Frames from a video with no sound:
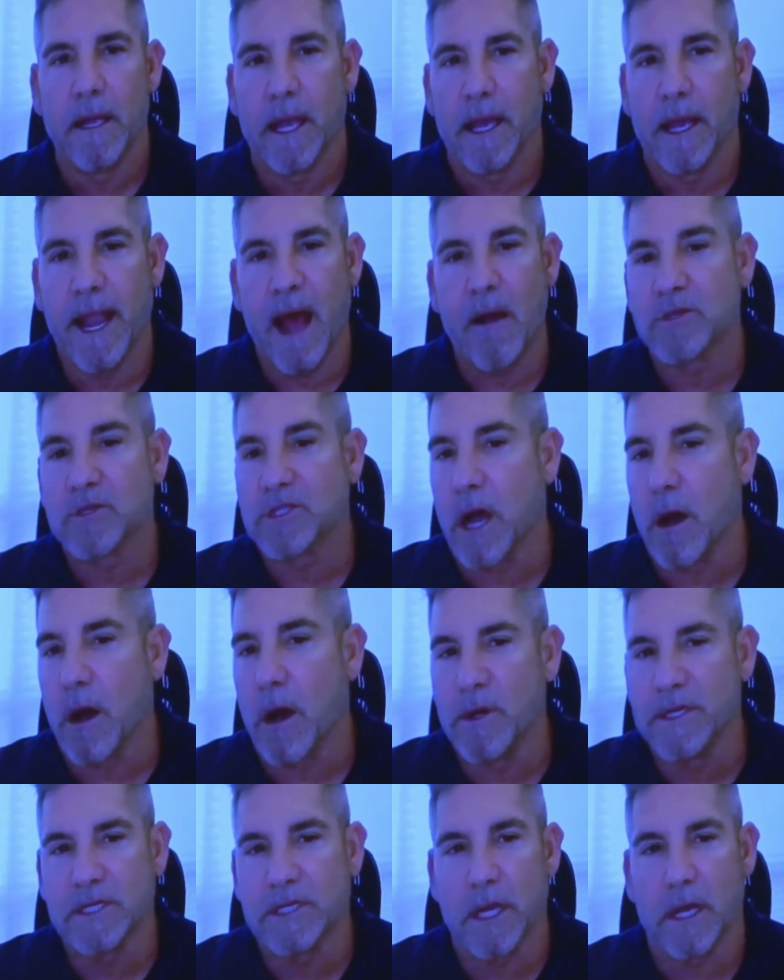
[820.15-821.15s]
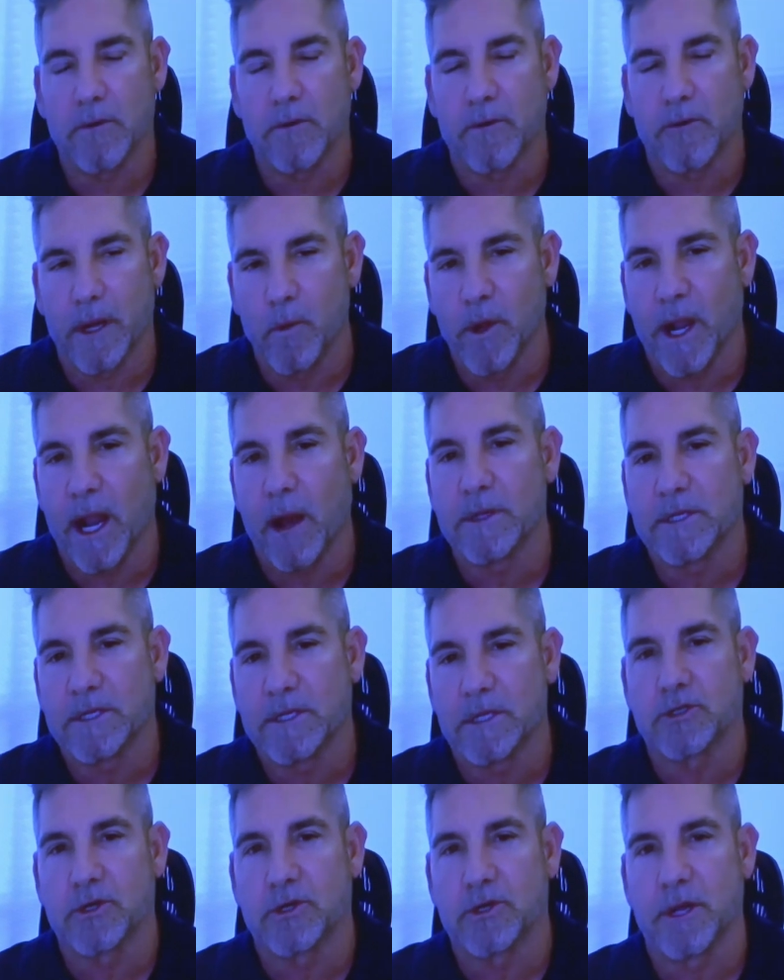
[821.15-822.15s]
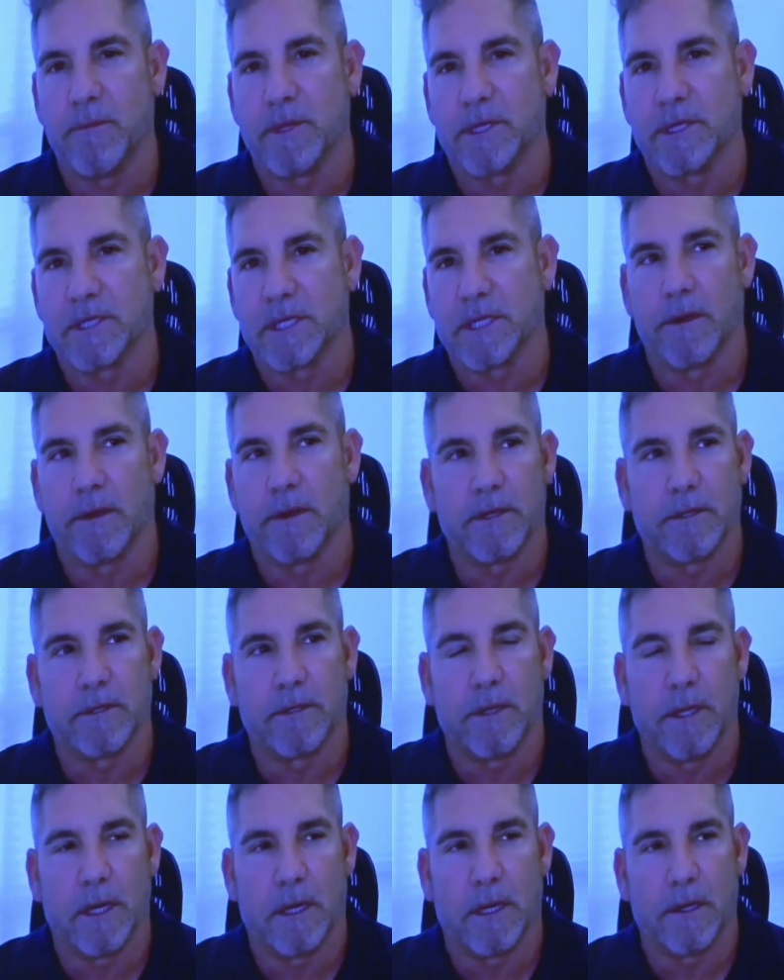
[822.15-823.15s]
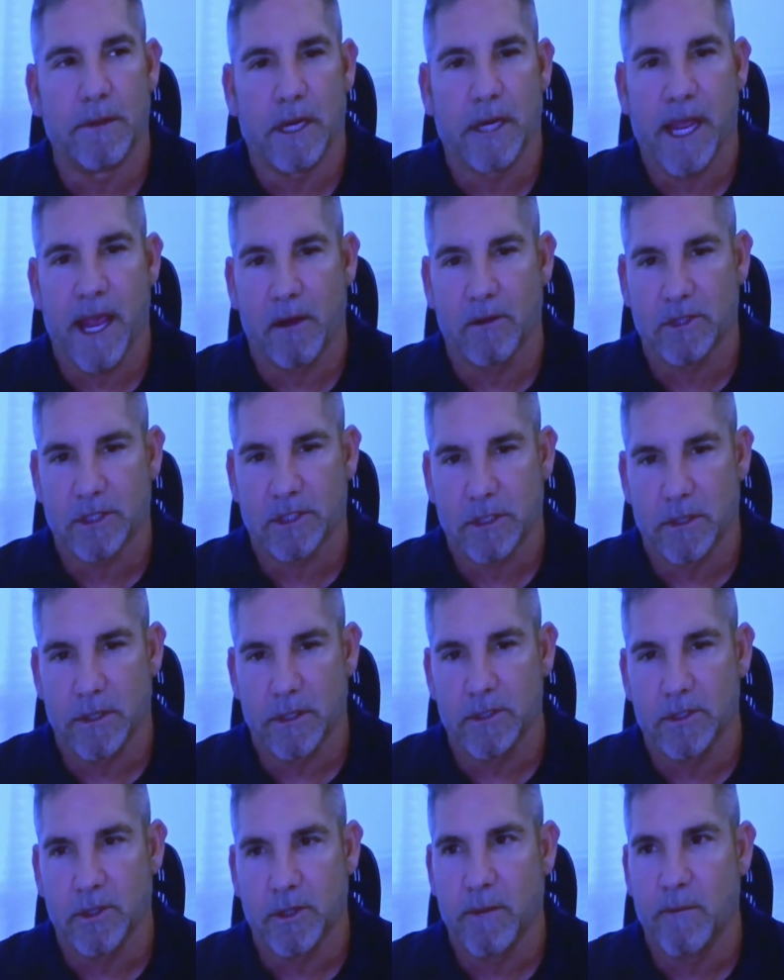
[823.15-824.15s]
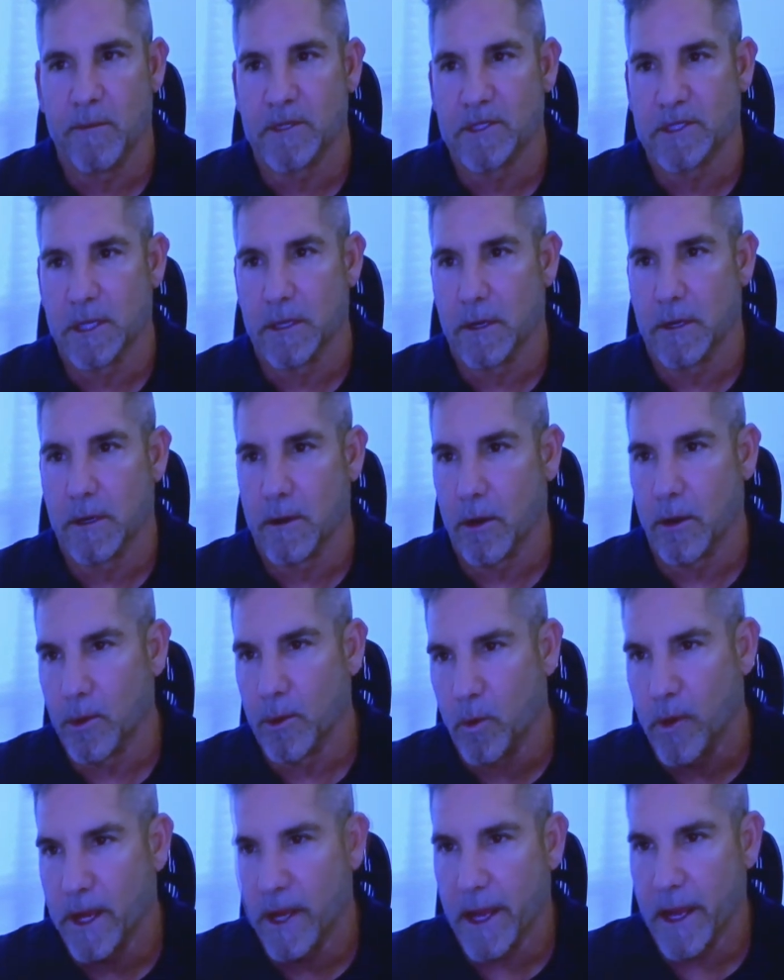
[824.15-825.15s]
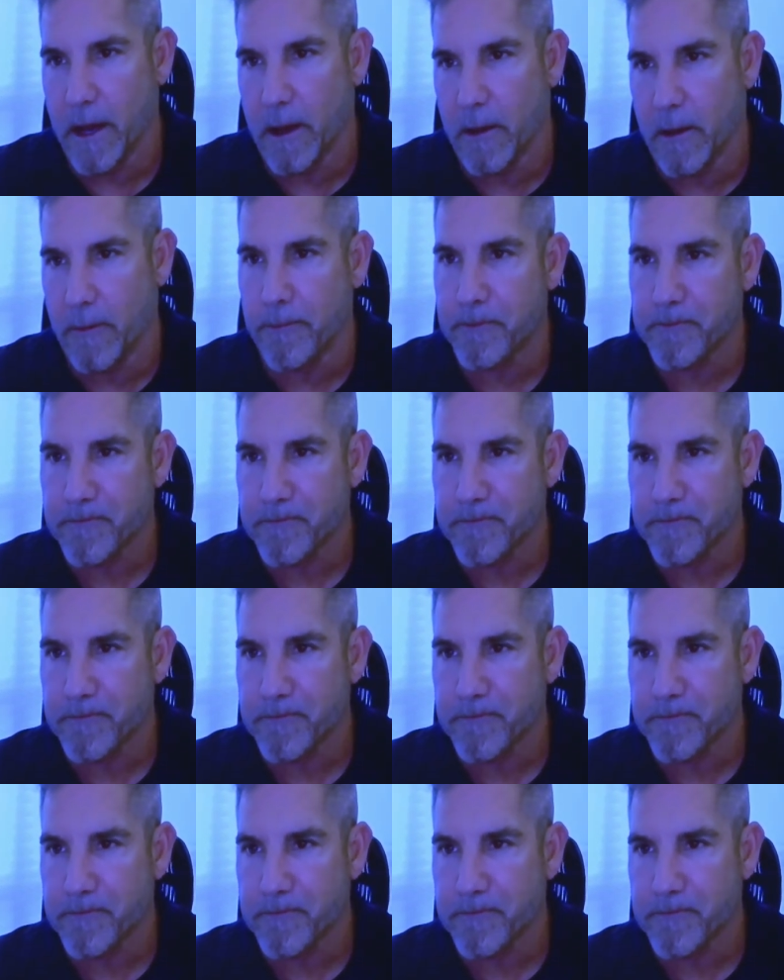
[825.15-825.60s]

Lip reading: And I was always hungry. When I went to a treatment center, the counselor at the treatment center on the way out,